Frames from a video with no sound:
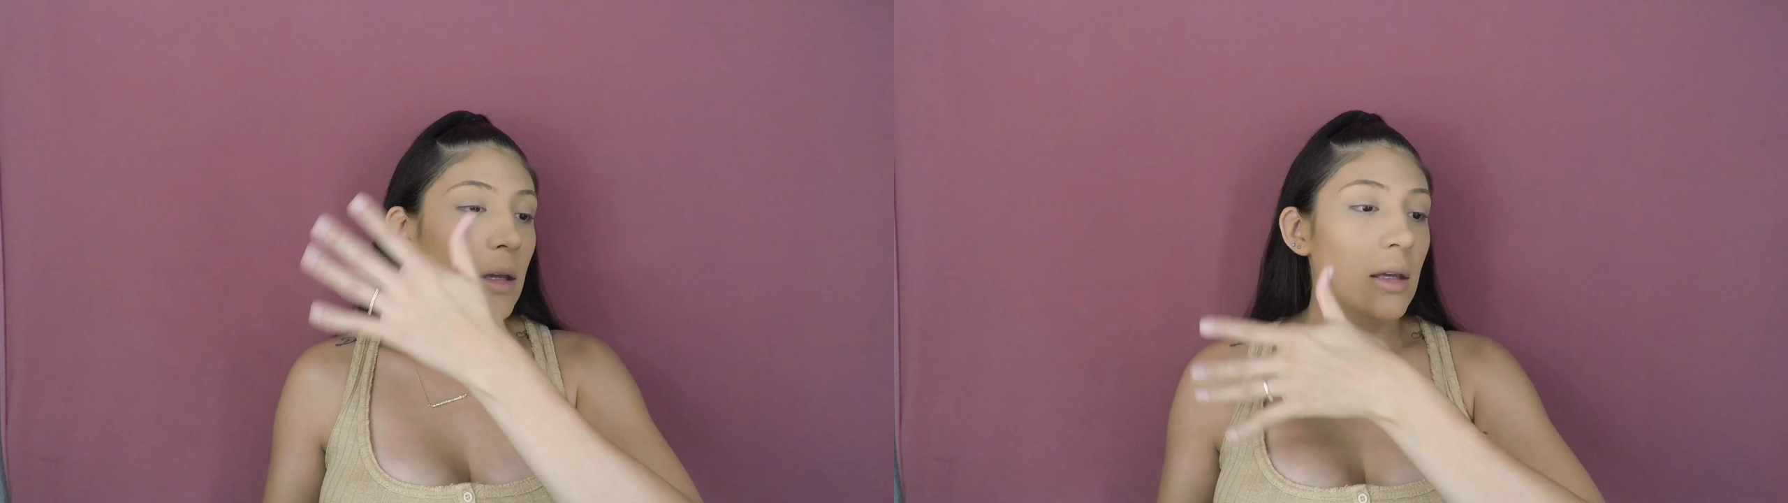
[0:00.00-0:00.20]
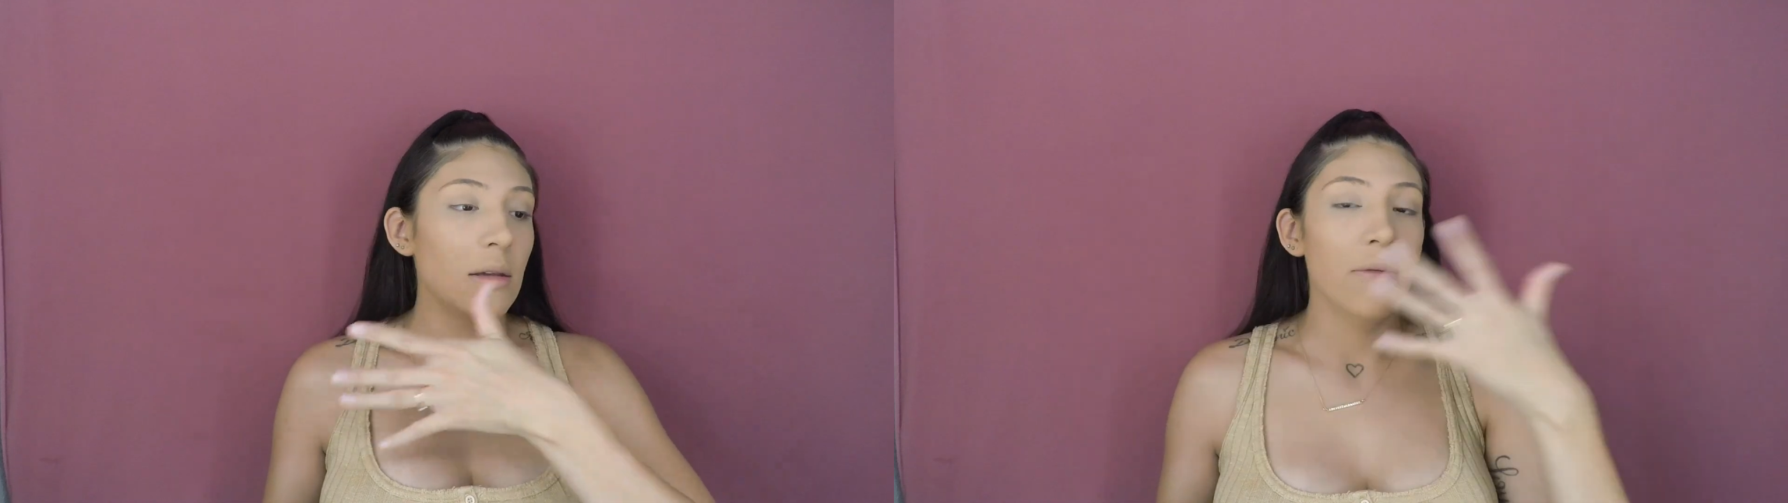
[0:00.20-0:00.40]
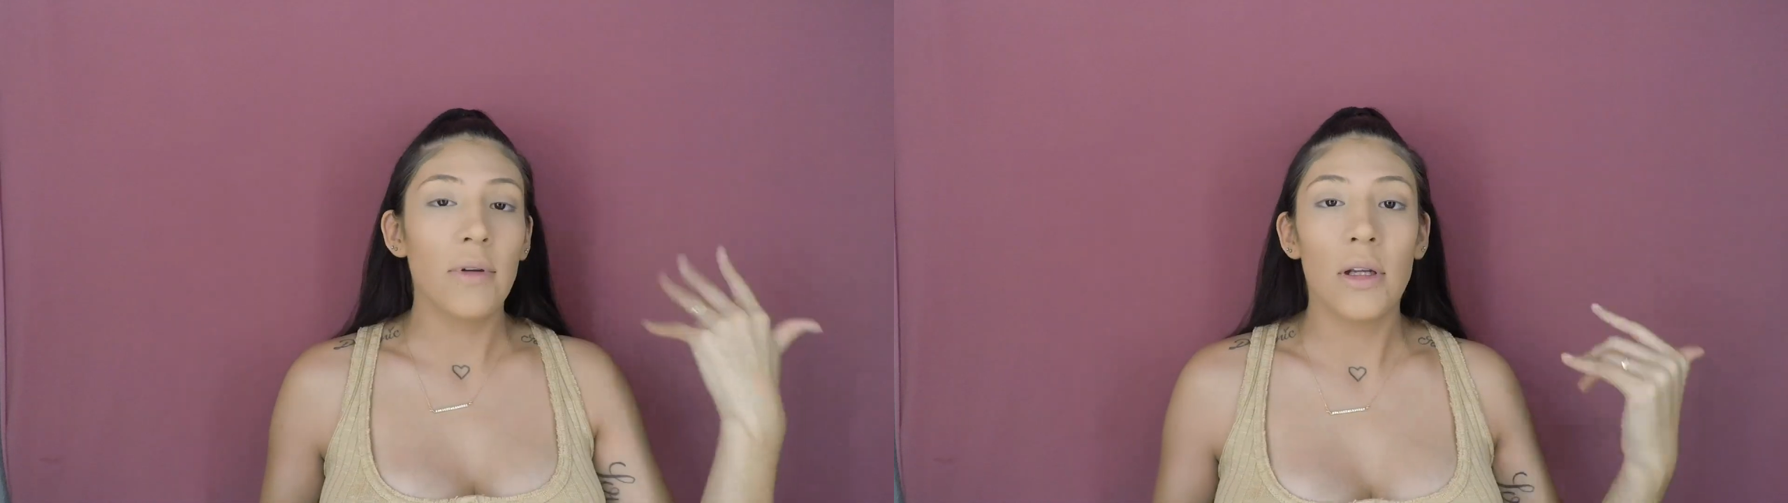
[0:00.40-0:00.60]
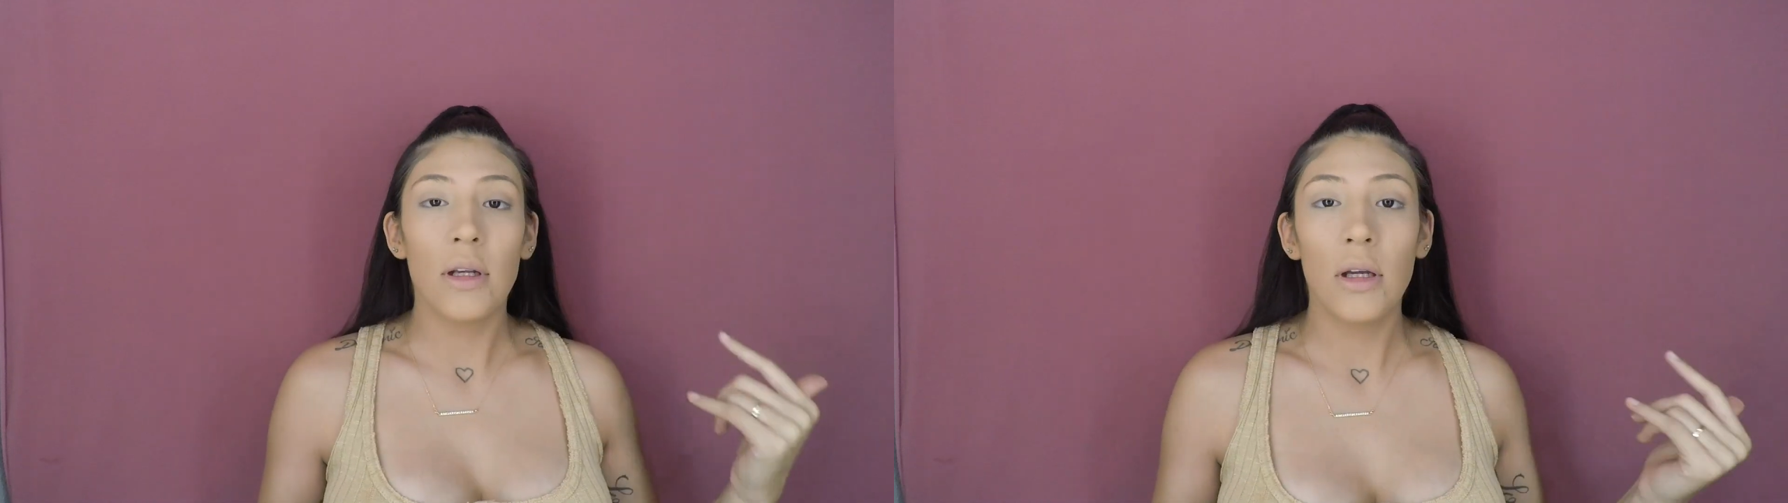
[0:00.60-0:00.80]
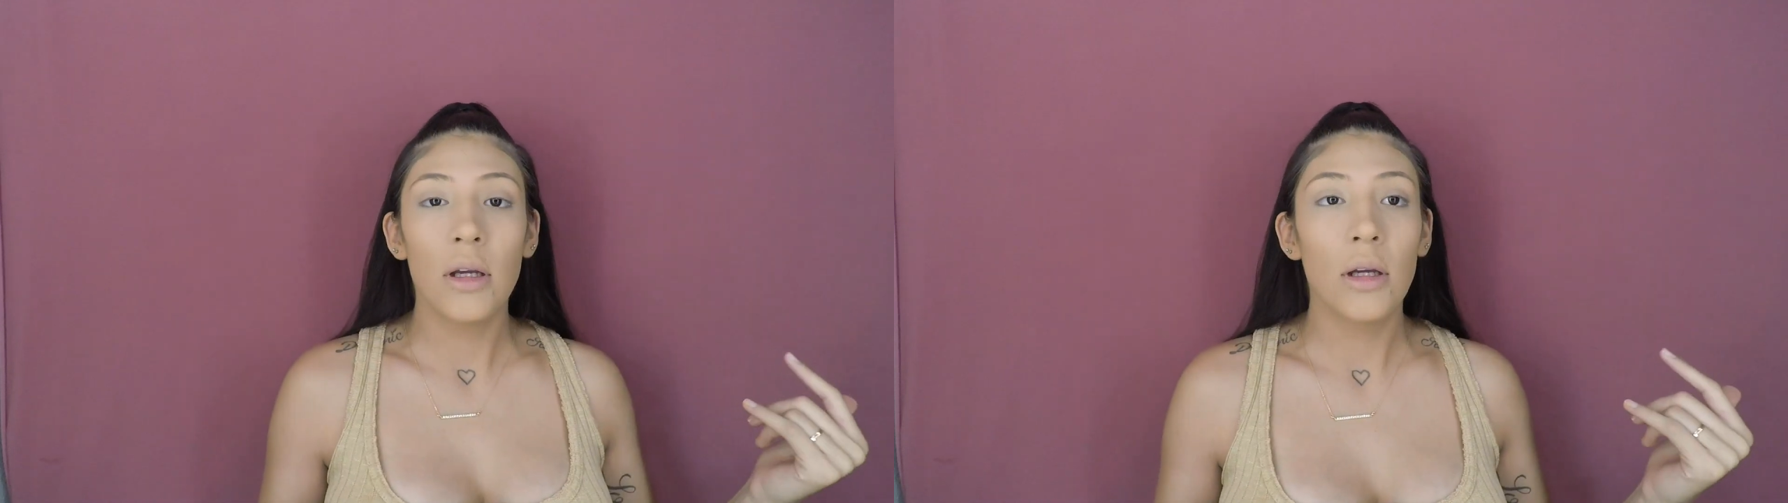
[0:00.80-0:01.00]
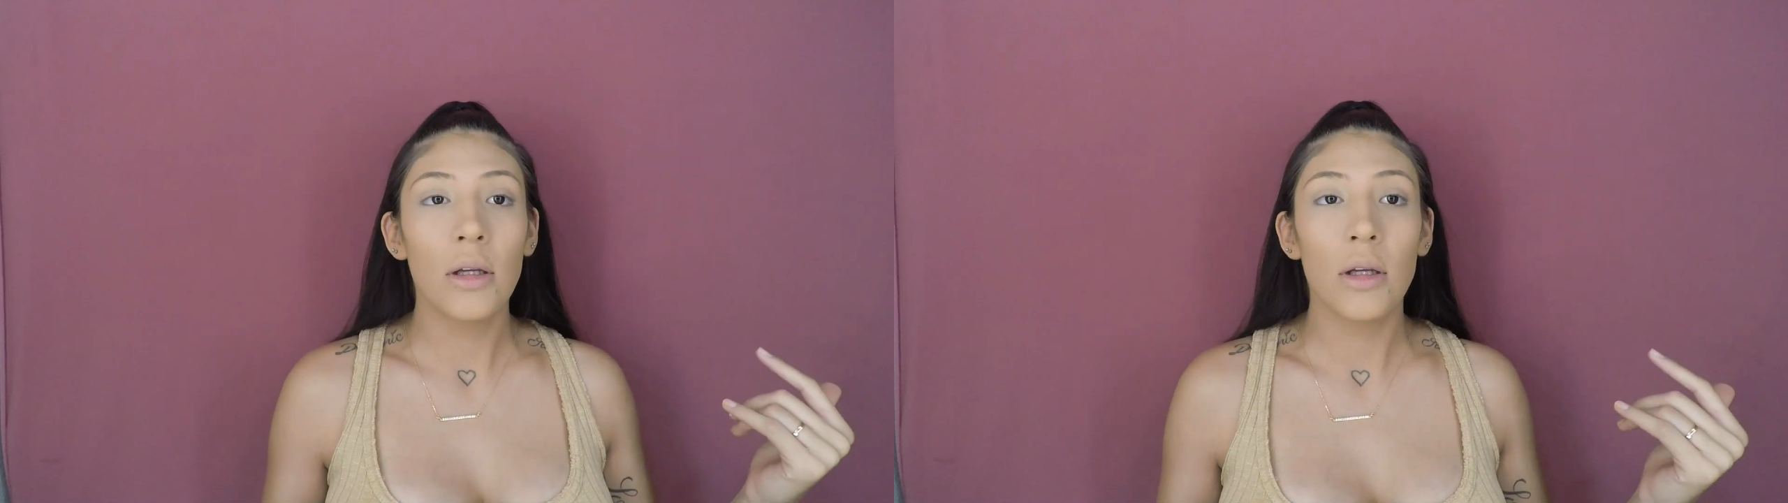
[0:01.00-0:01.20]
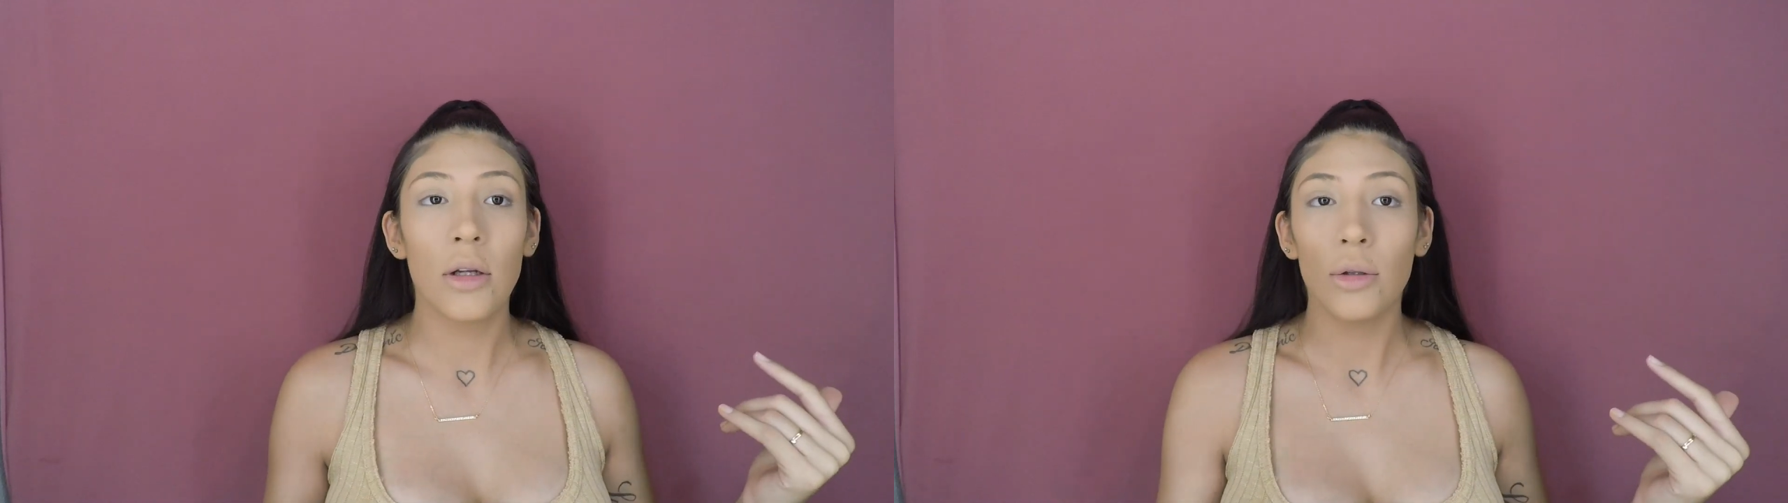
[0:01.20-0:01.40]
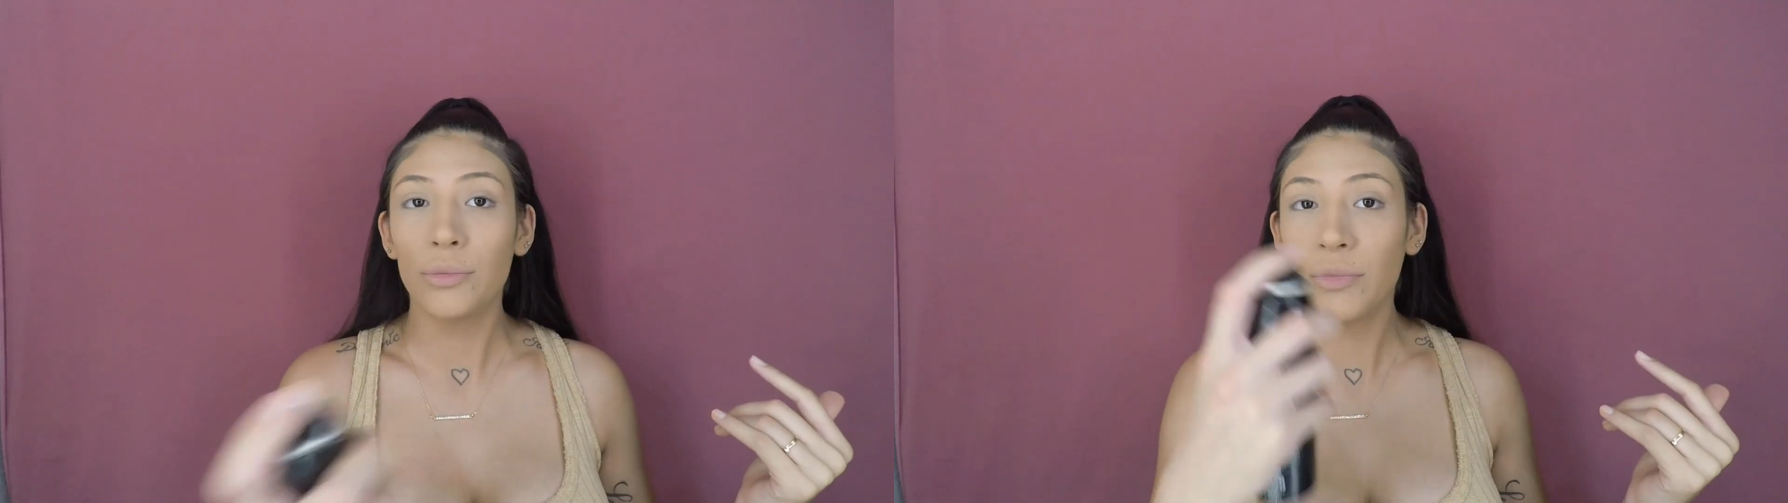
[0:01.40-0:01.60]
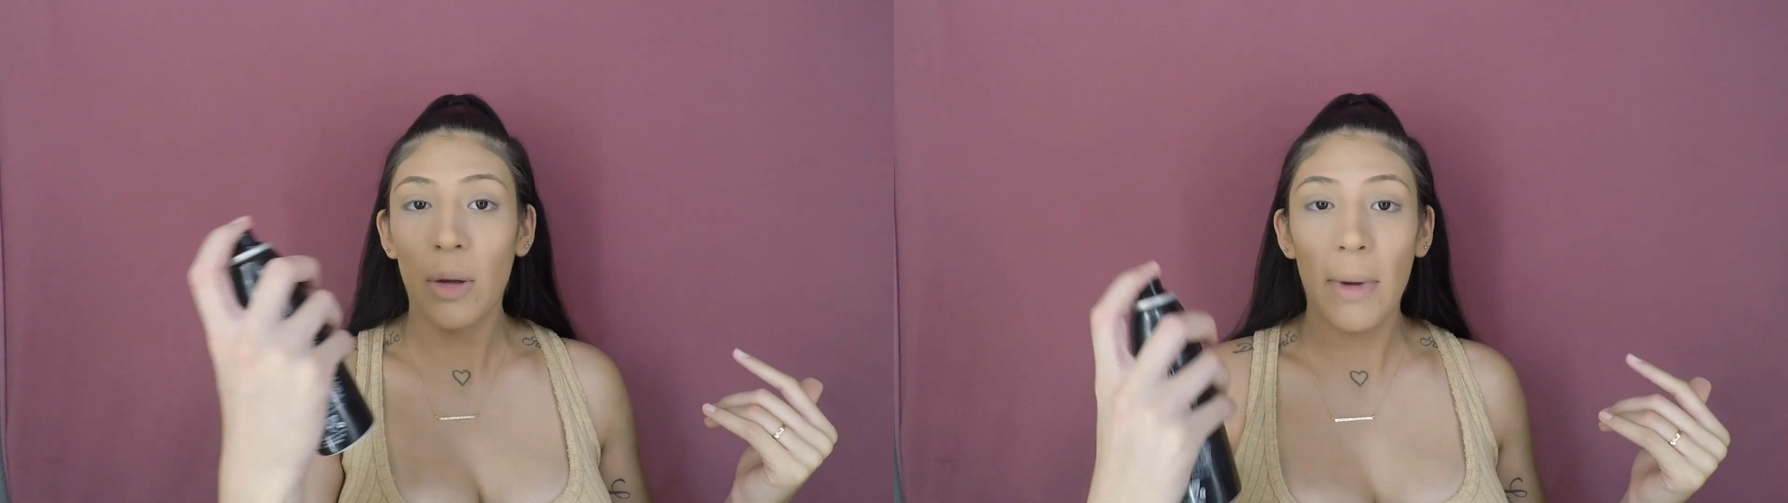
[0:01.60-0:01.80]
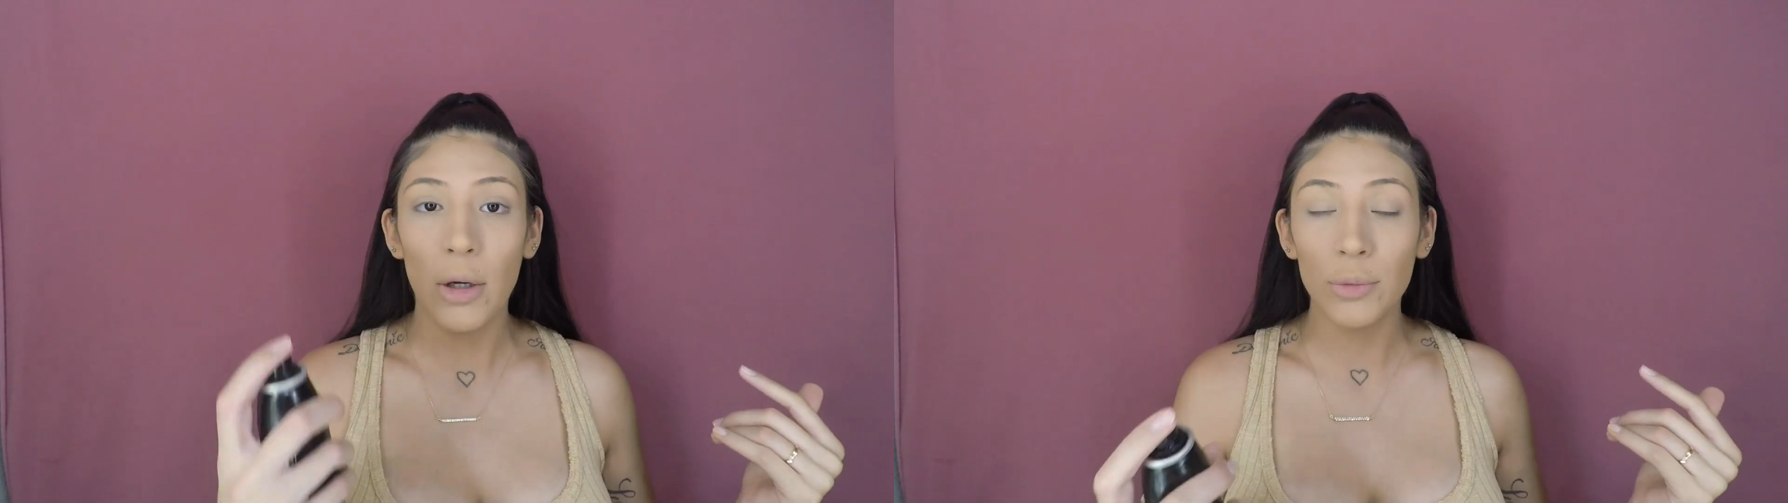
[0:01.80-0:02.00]
even, you know,
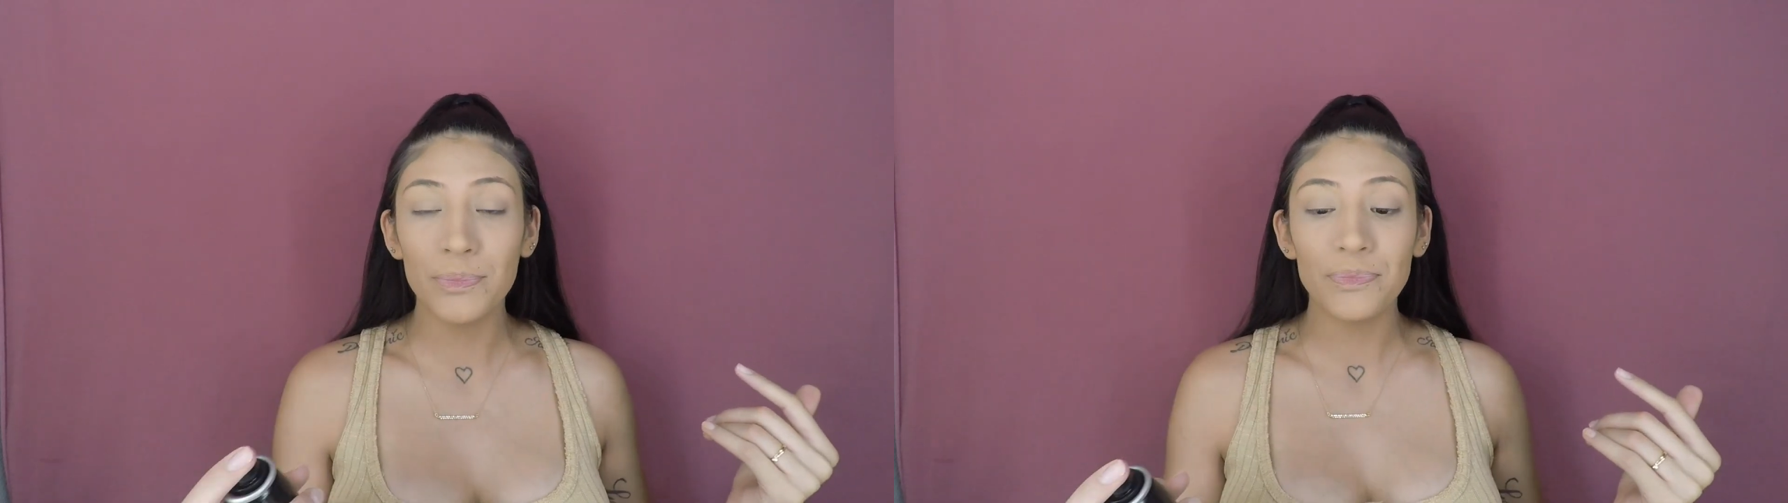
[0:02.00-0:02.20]
amount.